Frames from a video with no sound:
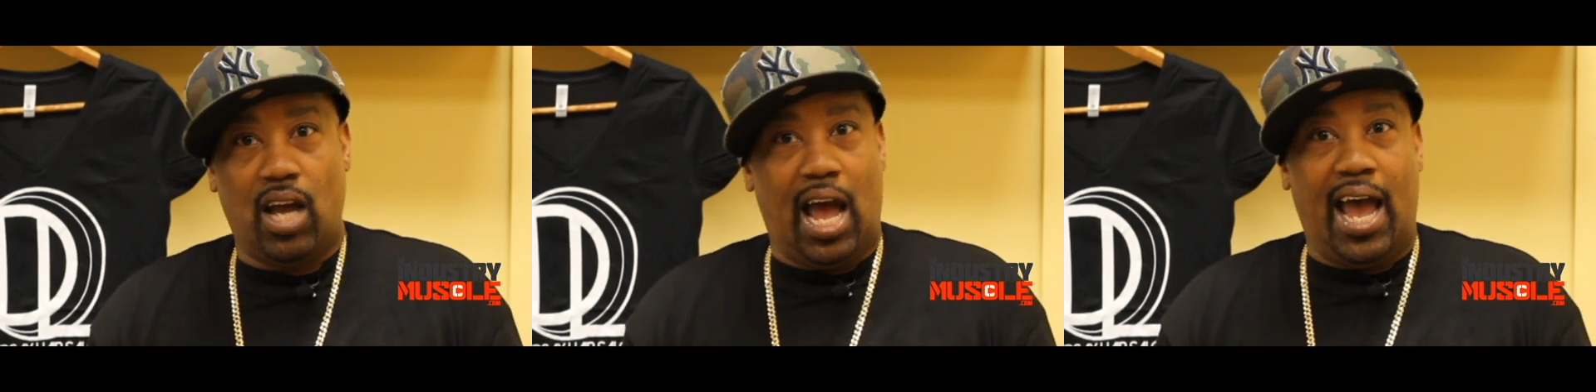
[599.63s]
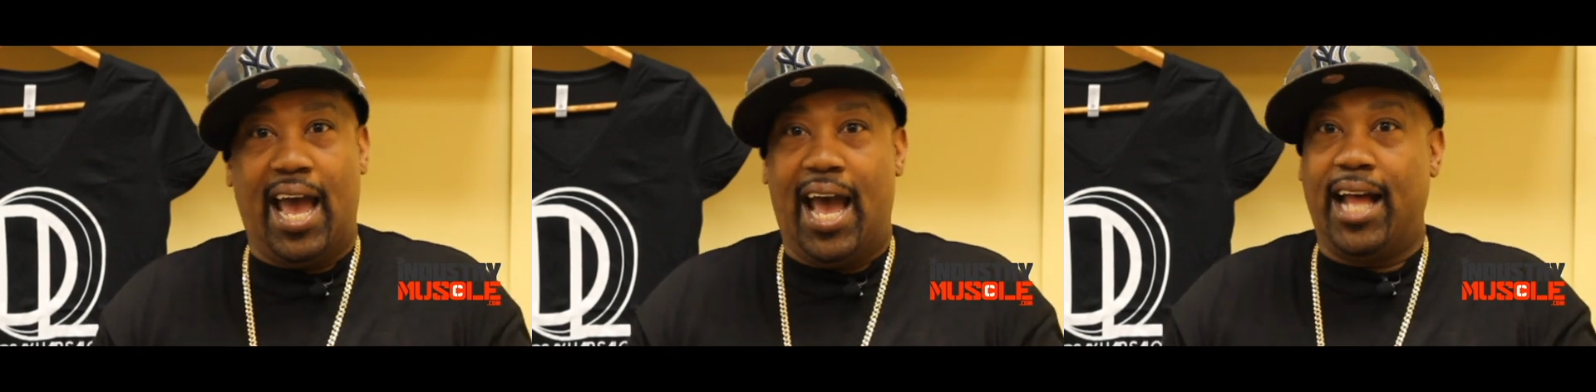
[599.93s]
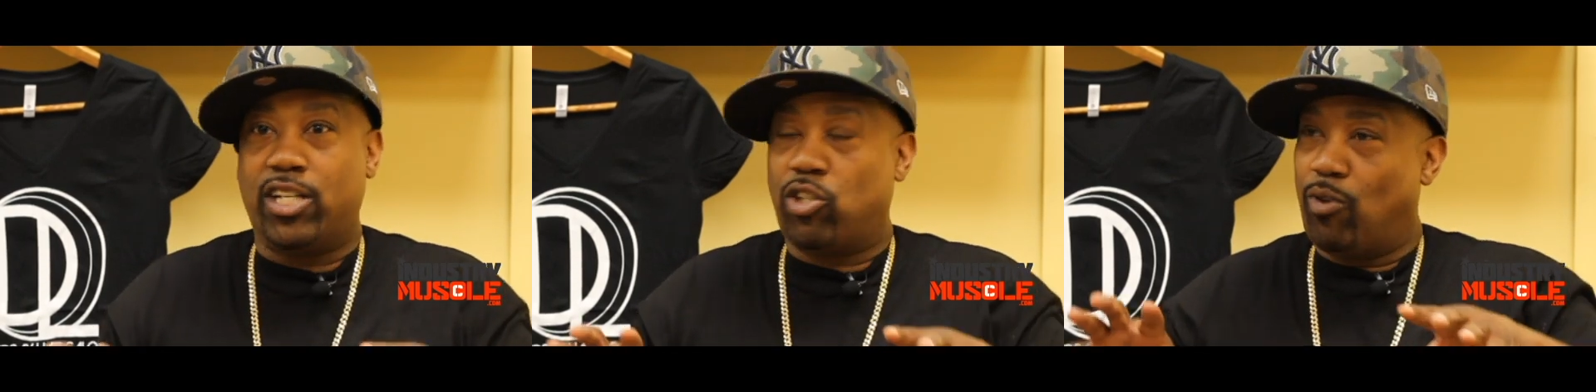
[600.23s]
I
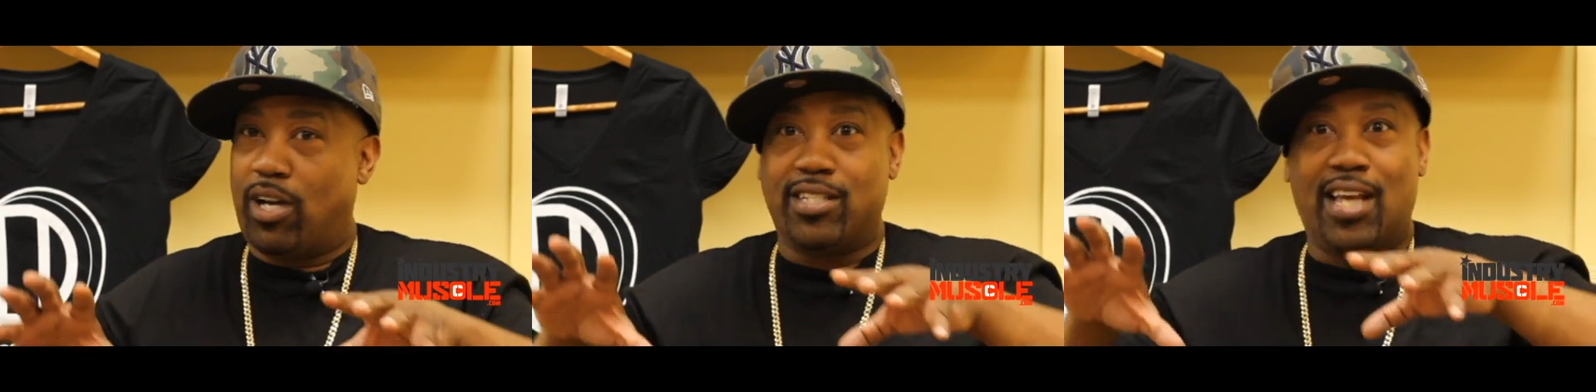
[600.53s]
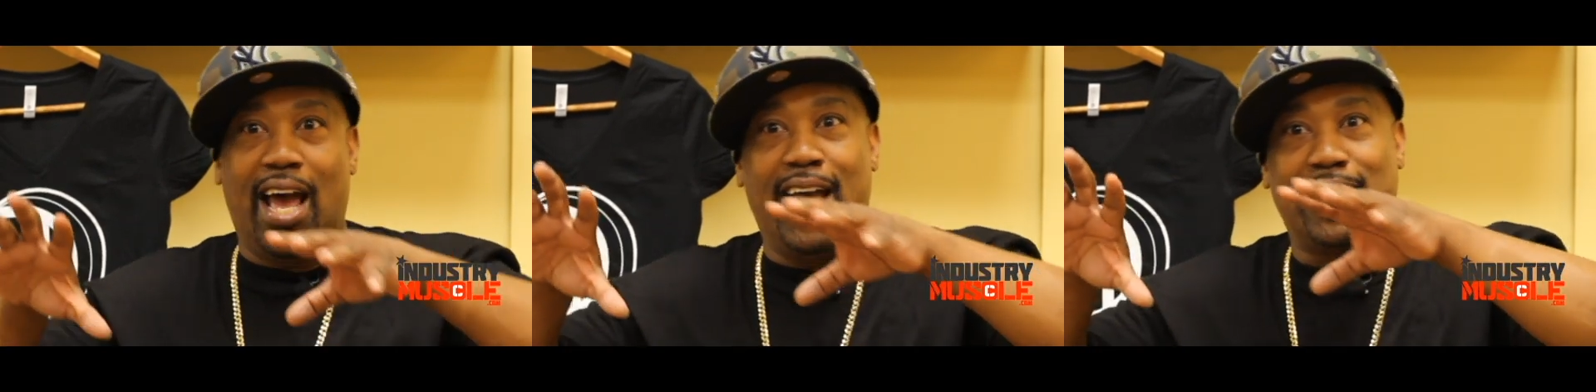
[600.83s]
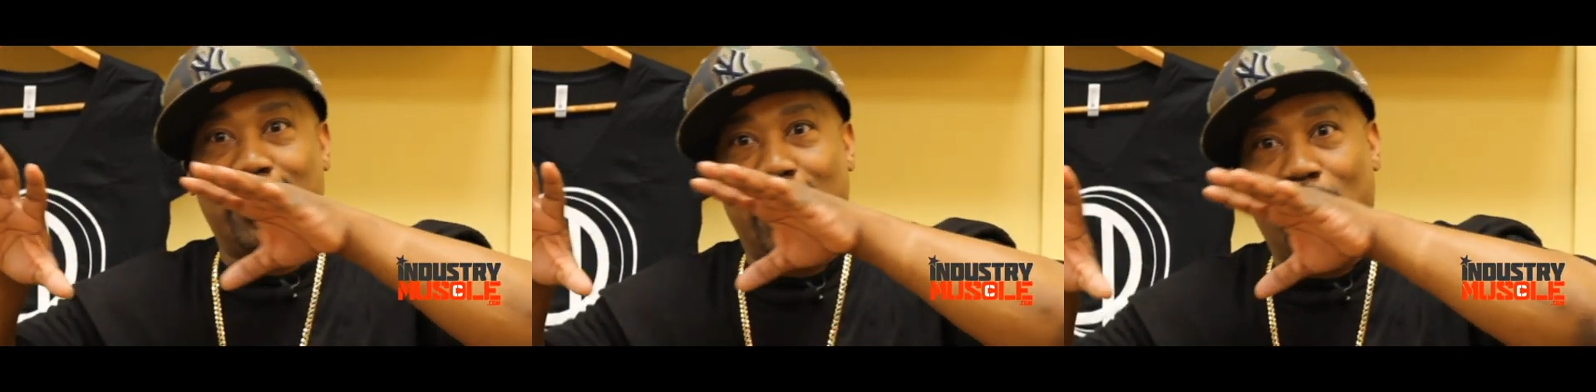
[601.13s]
had to, because I had
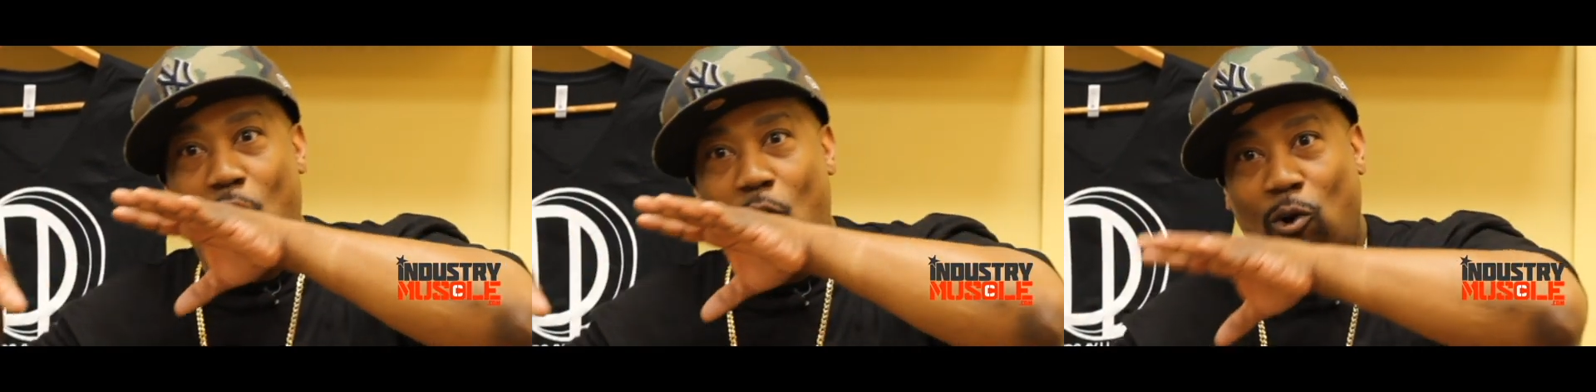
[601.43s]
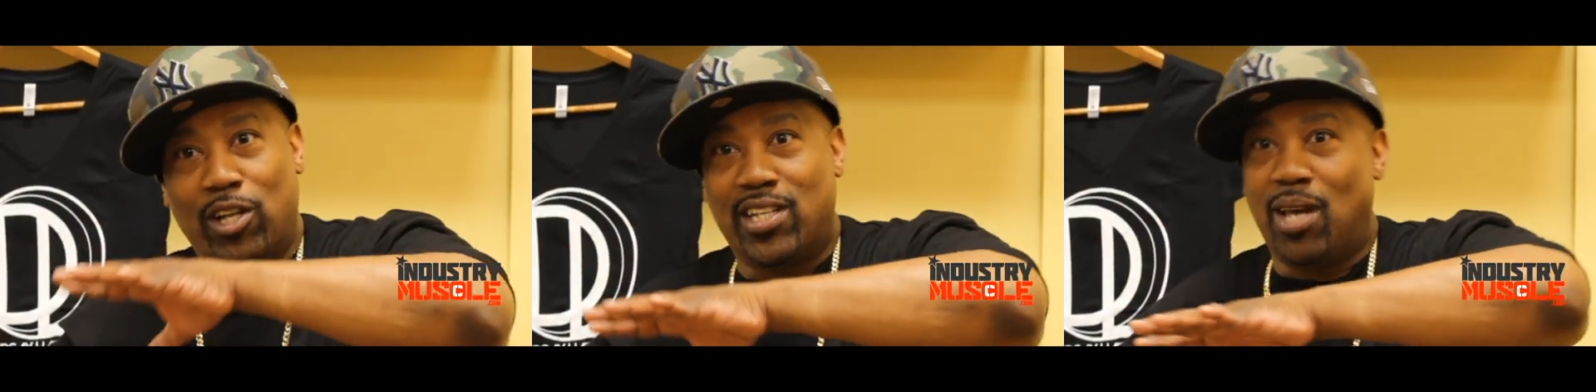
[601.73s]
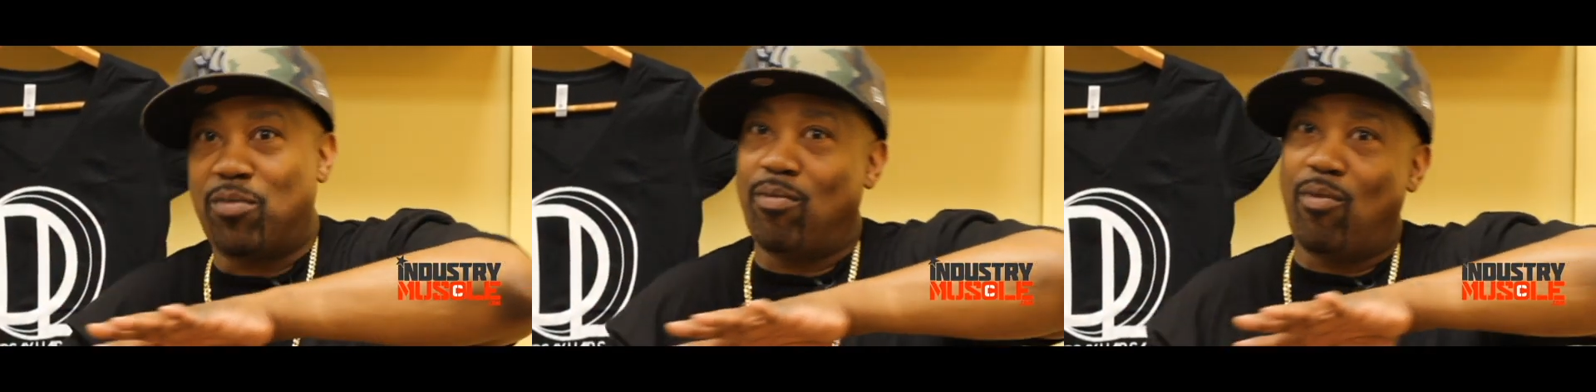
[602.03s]
to take all the
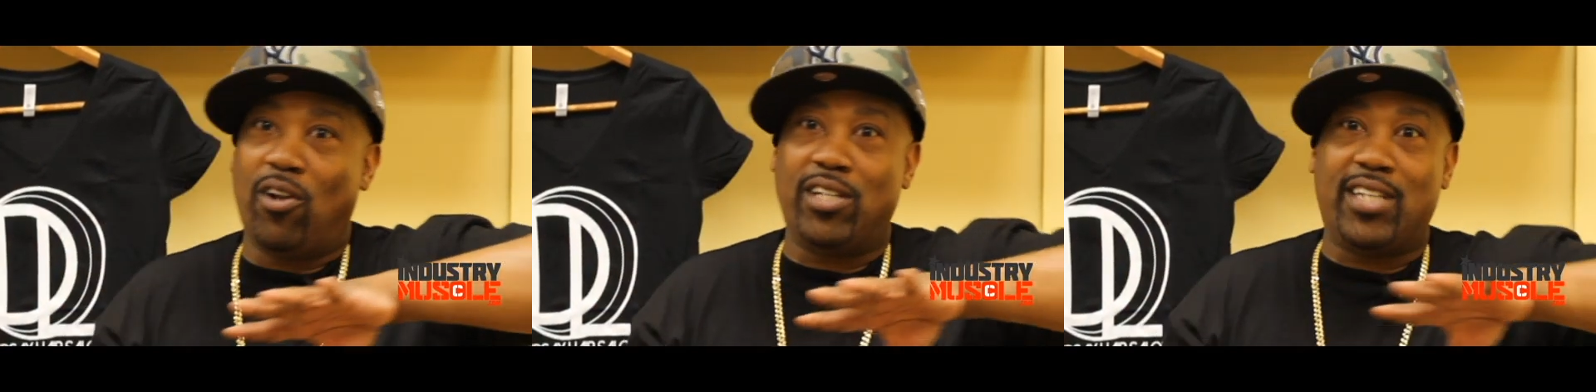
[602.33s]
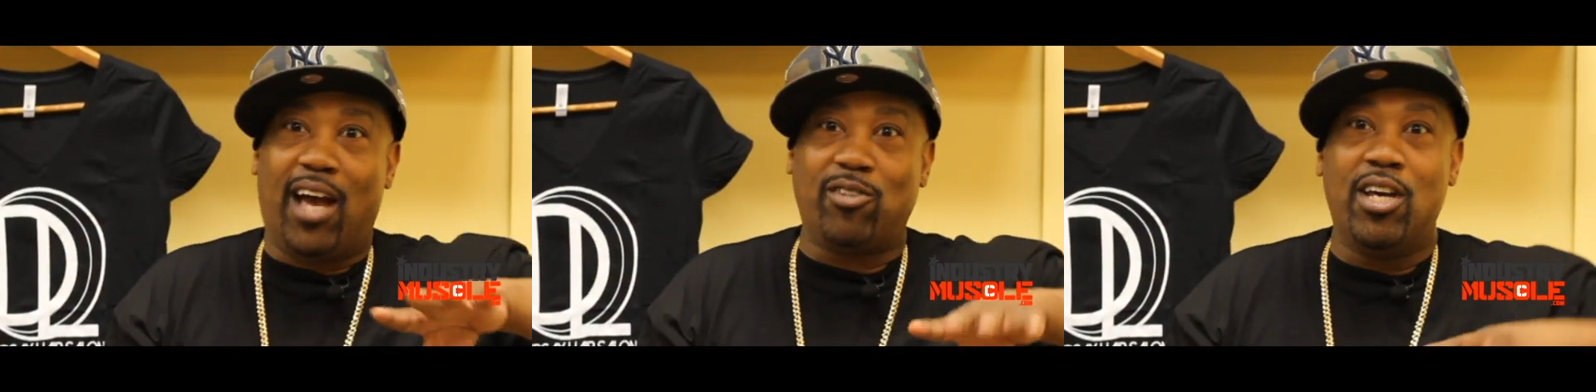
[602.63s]
tapes from Marley's house,